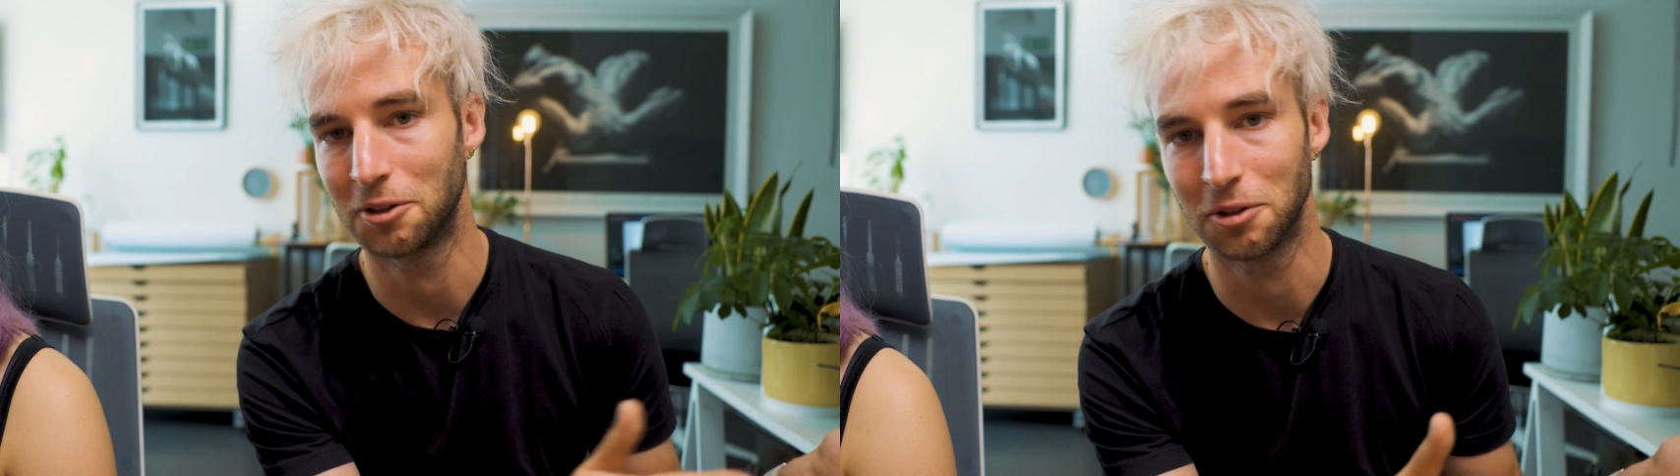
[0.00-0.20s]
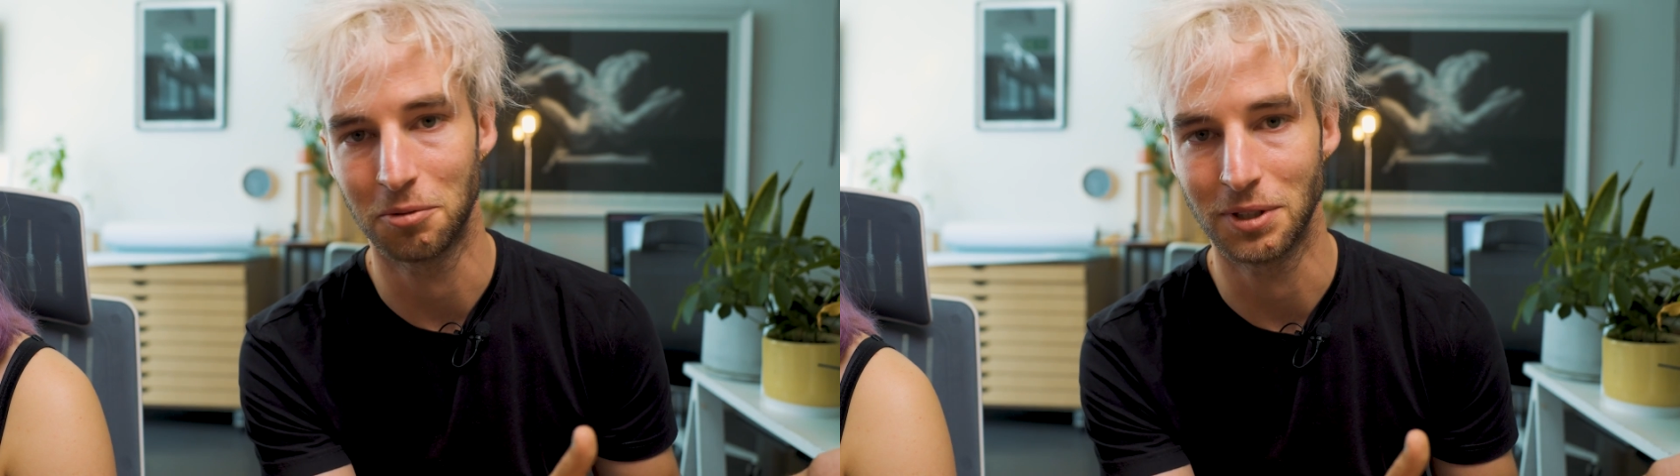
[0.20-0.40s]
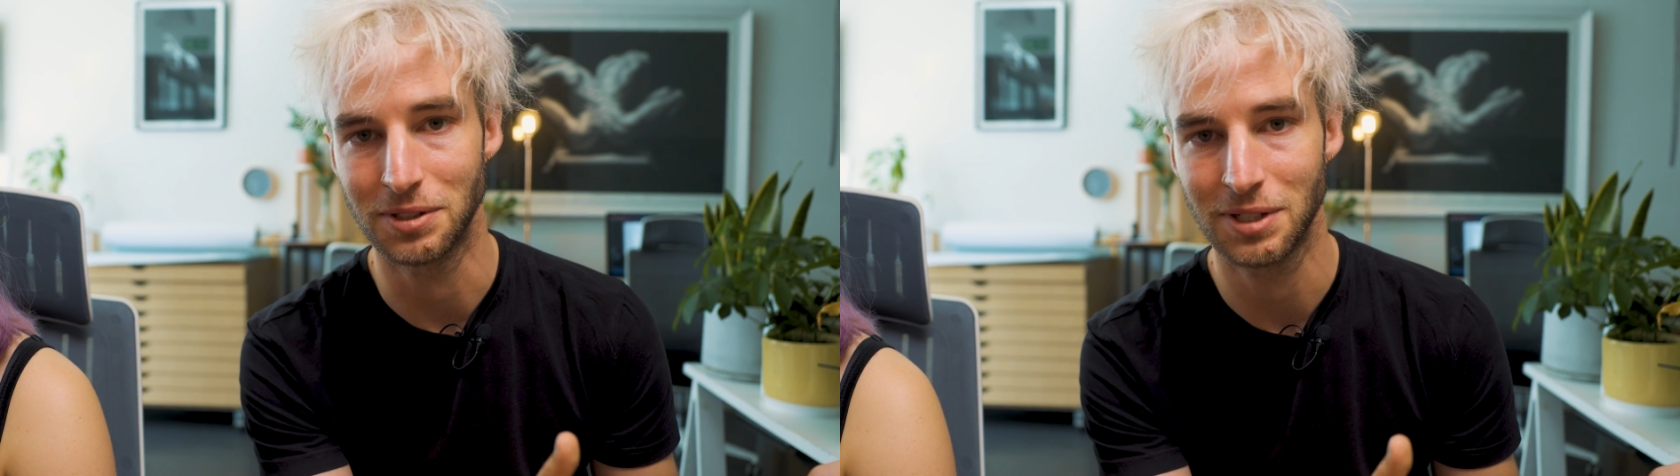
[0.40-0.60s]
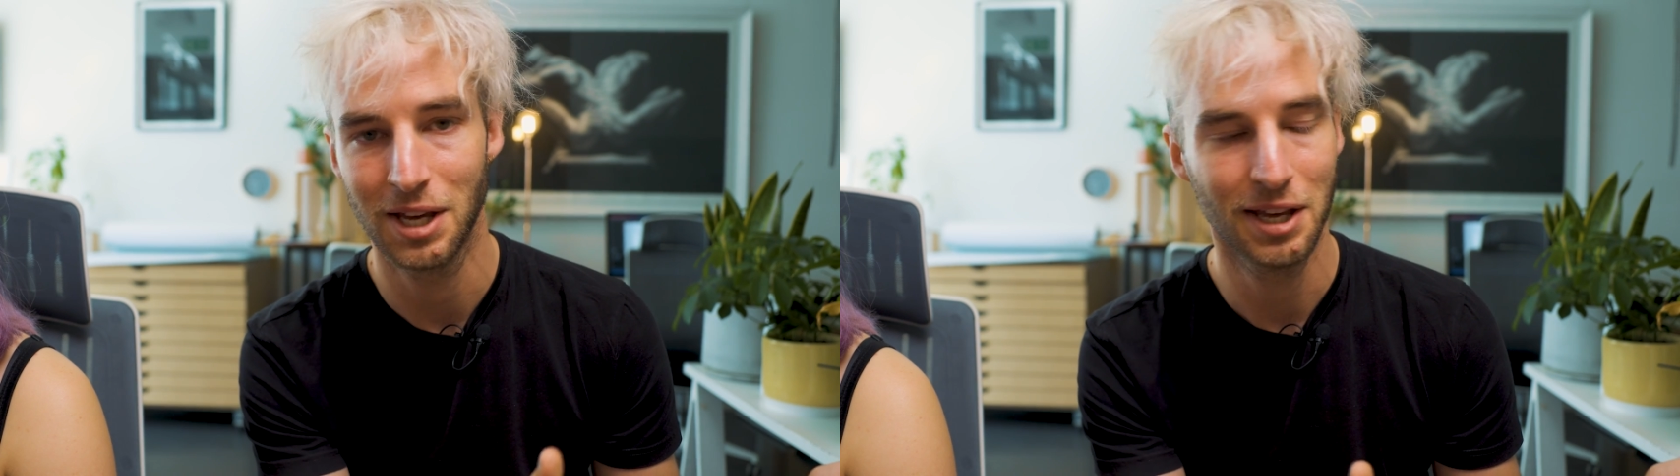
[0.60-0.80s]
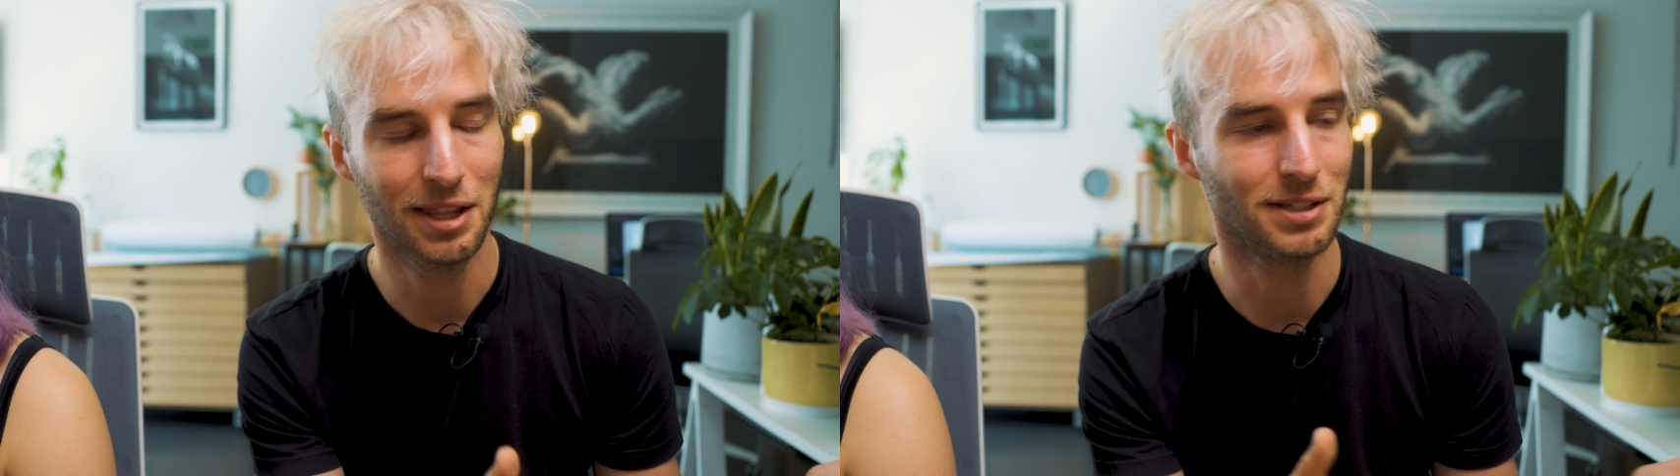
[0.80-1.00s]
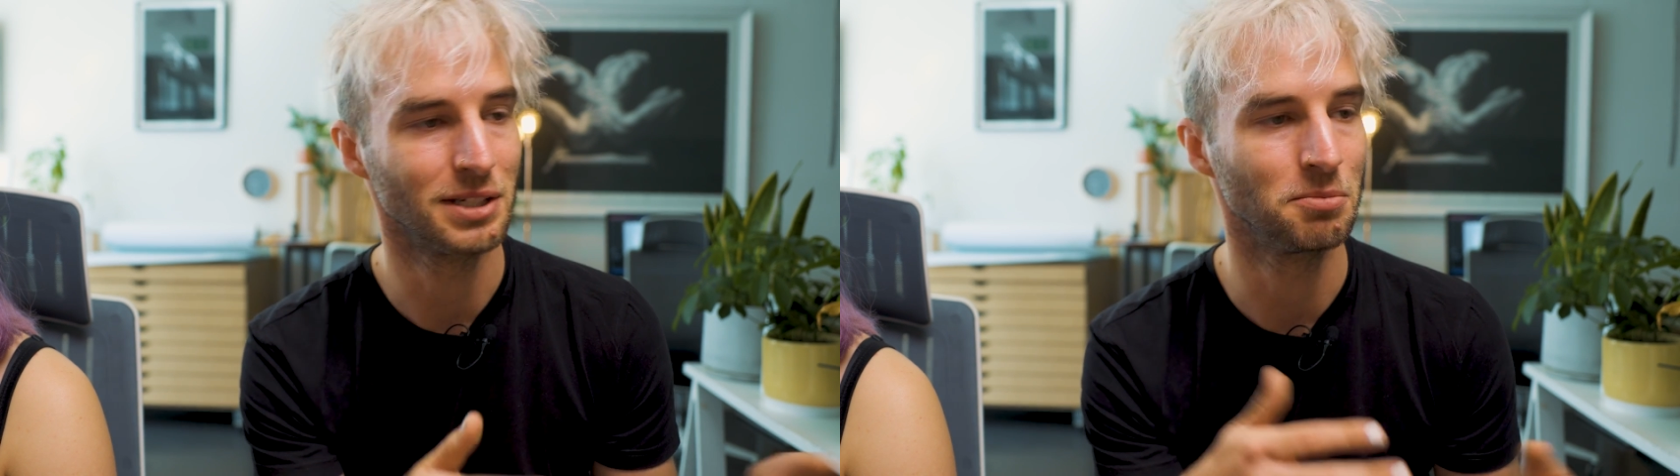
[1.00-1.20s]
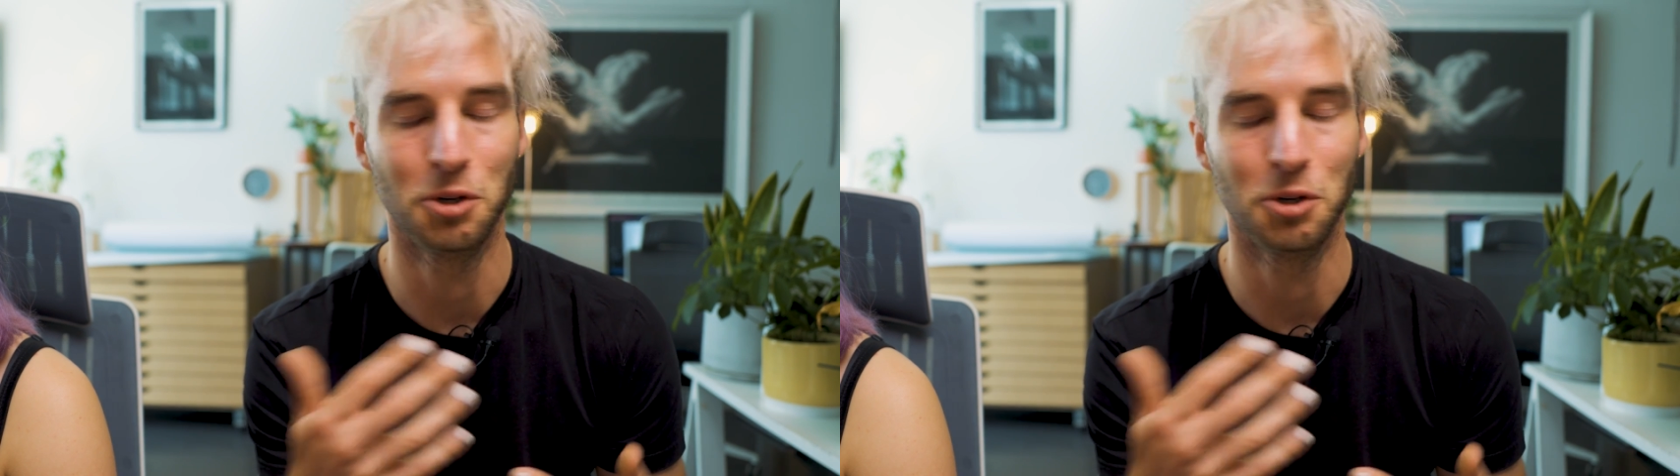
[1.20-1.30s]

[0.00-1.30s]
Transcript: go of the ones that seem